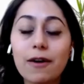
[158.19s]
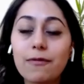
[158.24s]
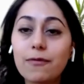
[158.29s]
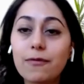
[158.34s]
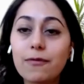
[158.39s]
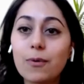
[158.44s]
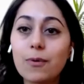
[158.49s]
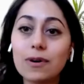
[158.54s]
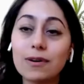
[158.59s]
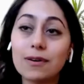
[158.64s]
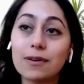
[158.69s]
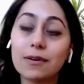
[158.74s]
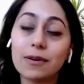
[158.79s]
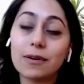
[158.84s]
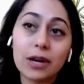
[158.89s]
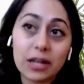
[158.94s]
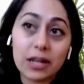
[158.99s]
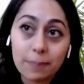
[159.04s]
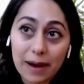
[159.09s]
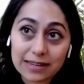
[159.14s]
for
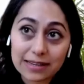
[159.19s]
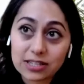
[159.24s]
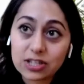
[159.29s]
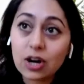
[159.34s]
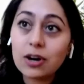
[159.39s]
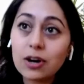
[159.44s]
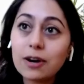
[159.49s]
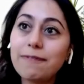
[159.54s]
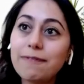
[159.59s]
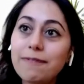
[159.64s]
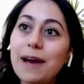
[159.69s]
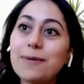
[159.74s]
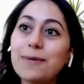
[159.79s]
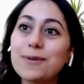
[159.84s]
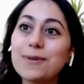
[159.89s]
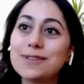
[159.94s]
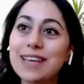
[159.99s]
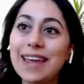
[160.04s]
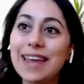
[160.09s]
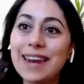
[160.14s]
in the past startup
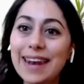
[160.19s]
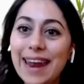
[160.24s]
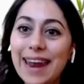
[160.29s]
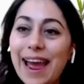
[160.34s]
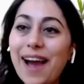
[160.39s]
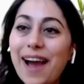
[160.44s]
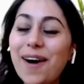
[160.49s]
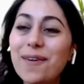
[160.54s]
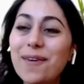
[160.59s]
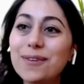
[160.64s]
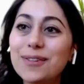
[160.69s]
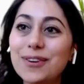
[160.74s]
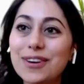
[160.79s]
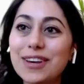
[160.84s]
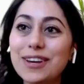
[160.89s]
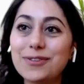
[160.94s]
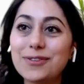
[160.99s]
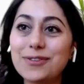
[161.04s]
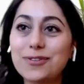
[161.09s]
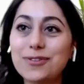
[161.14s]
founders, and now
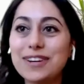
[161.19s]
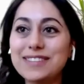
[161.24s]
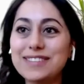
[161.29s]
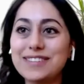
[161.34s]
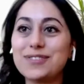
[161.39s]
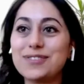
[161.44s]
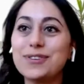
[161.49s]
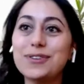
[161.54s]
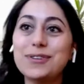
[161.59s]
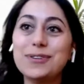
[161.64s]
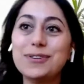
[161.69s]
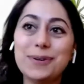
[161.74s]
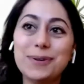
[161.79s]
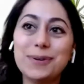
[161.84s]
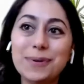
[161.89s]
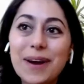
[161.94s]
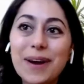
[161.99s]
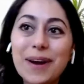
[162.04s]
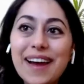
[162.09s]
looking to transition to,